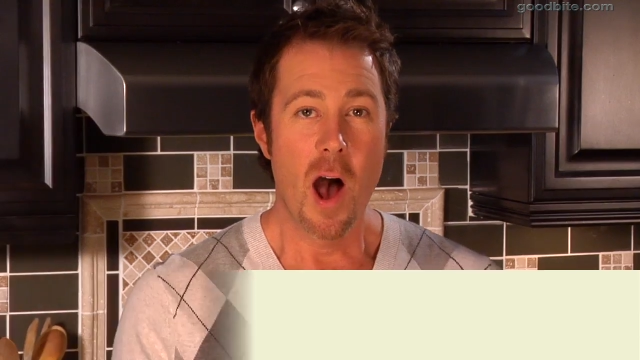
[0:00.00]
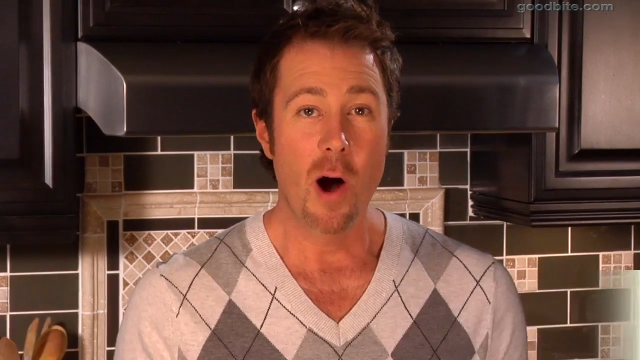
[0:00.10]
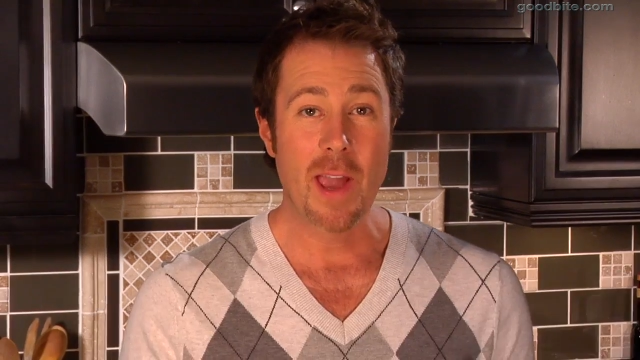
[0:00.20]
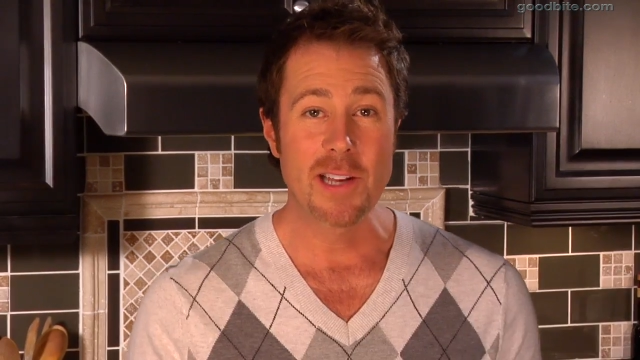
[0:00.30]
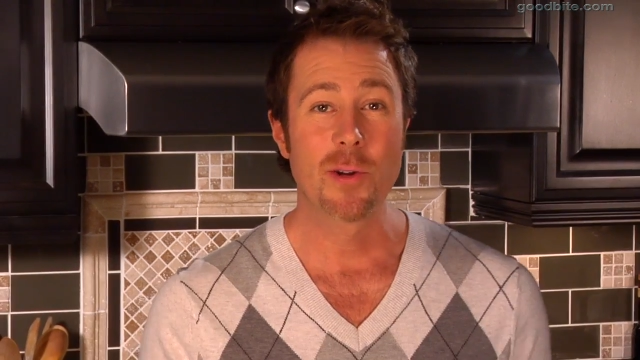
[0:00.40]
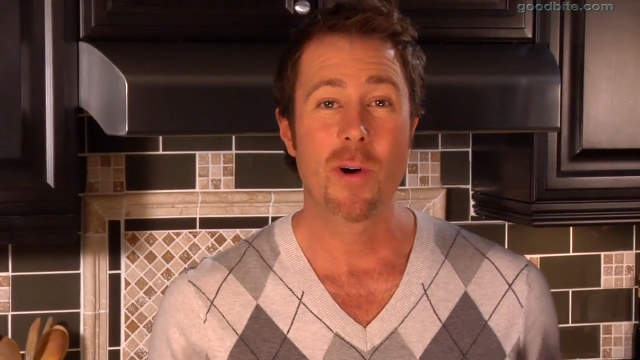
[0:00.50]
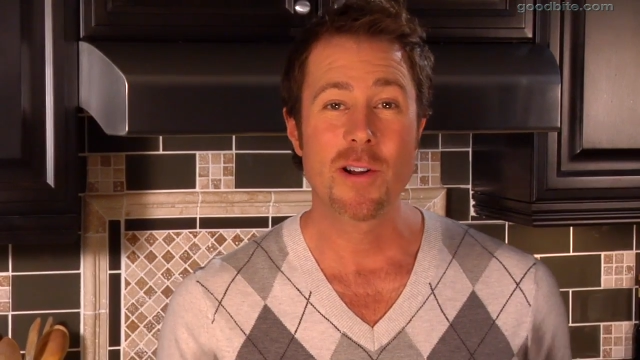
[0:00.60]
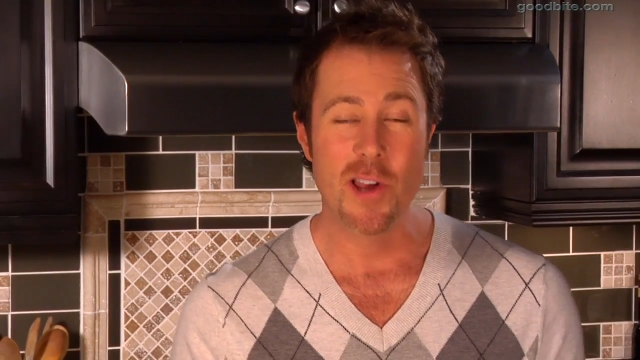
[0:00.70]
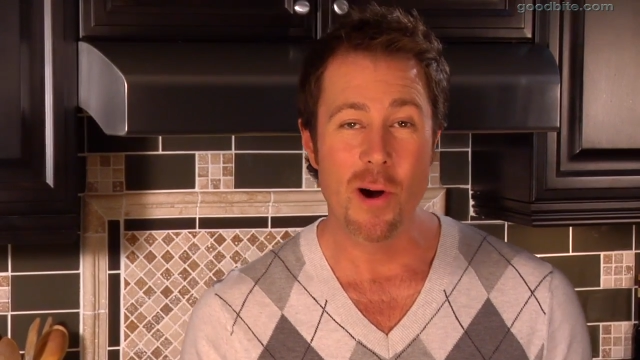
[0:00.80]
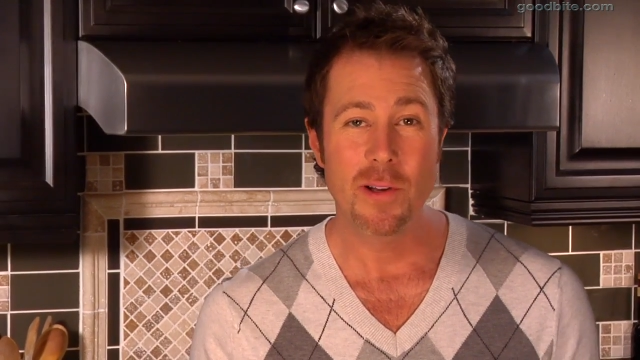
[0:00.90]
Okay, so our
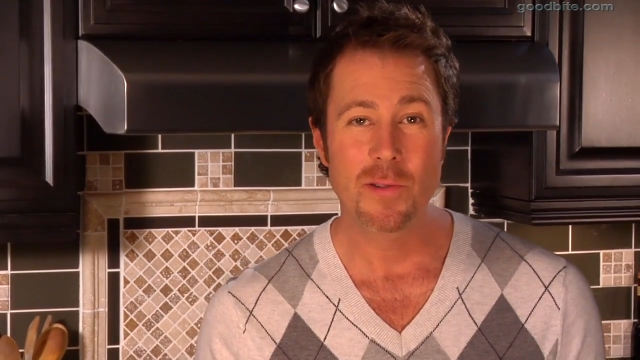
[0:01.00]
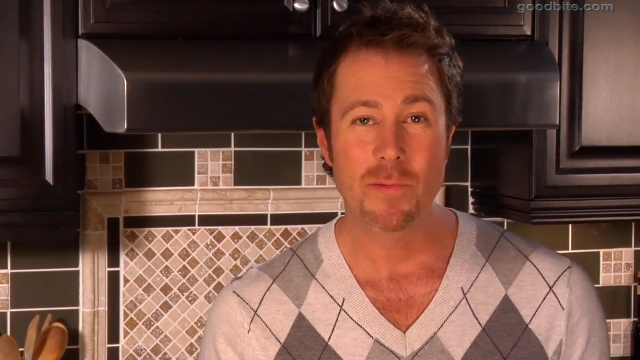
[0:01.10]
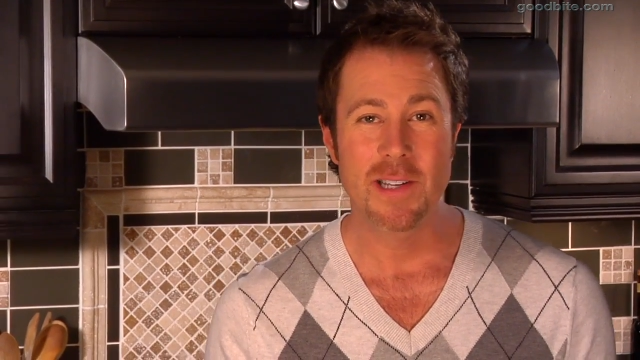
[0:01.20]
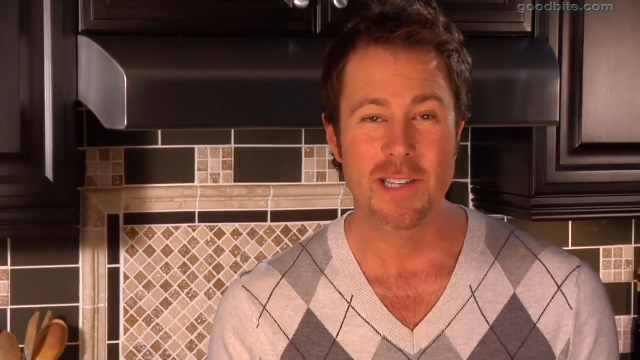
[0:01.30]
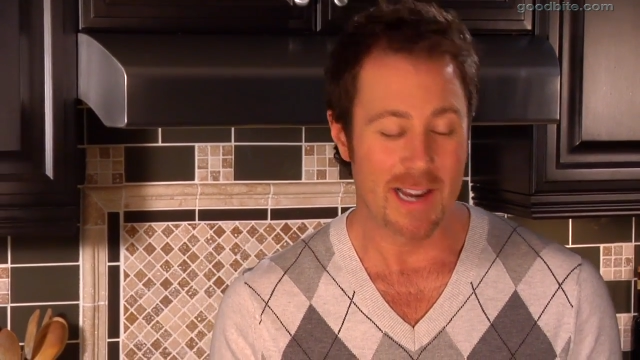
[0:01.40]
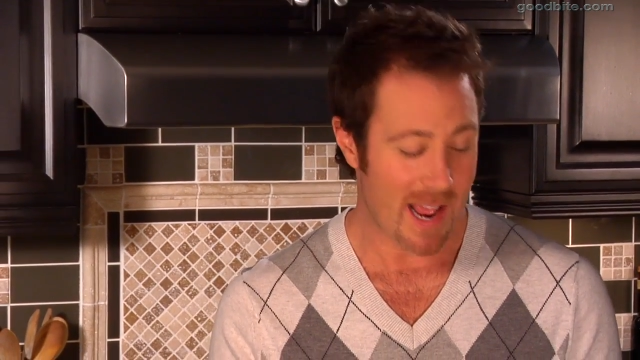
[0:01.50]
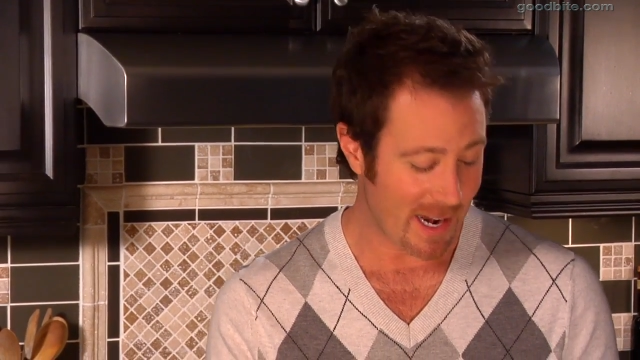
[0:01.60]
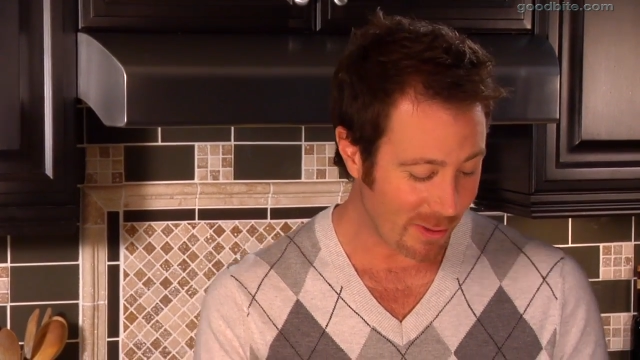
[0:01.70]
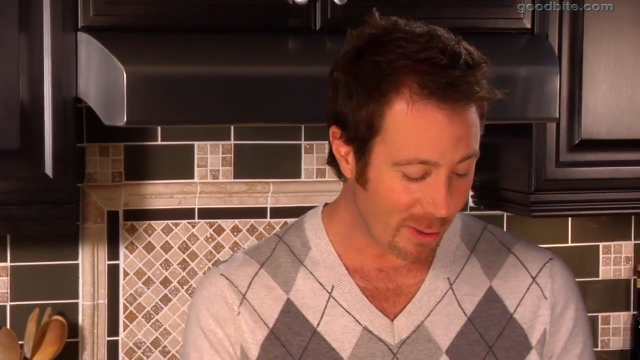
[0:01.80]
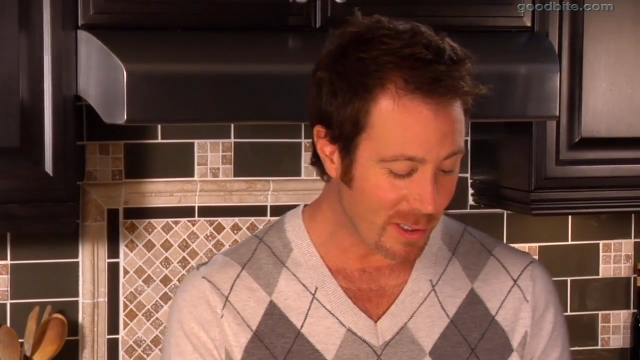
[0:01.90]
dough is risen and
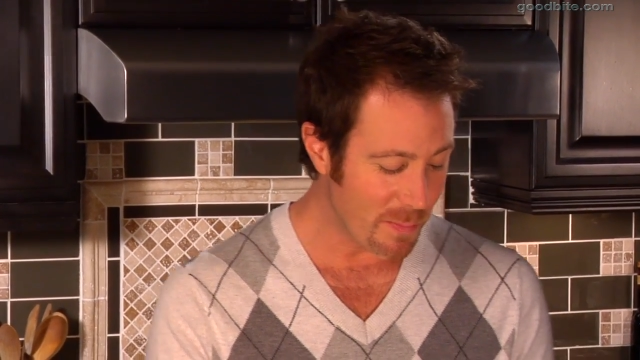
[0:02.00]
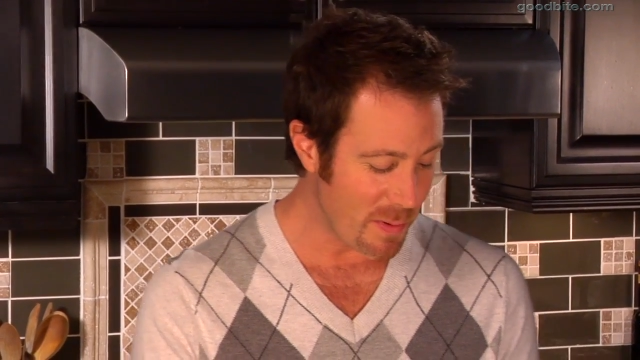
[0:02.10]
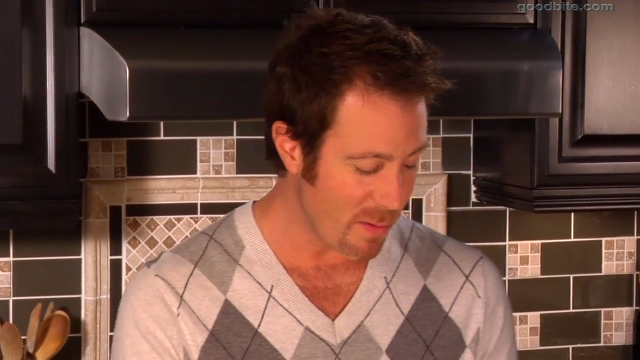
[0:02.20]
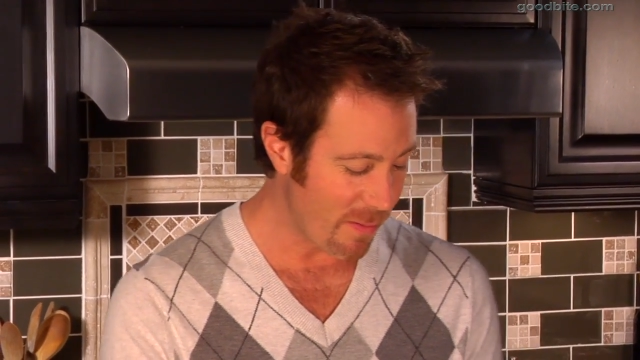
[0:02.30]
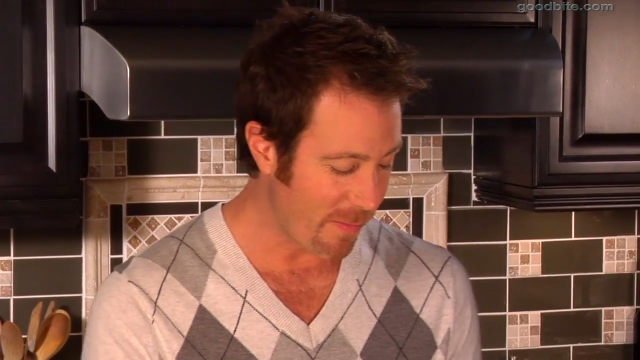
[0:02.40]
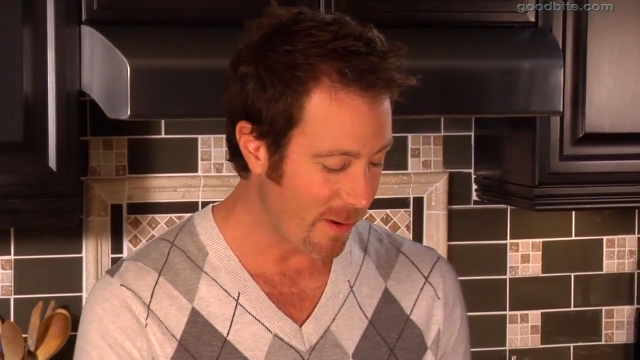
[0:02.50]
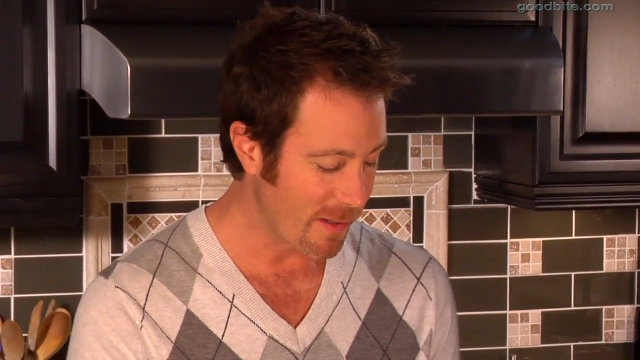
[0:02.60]
it looks beautiful.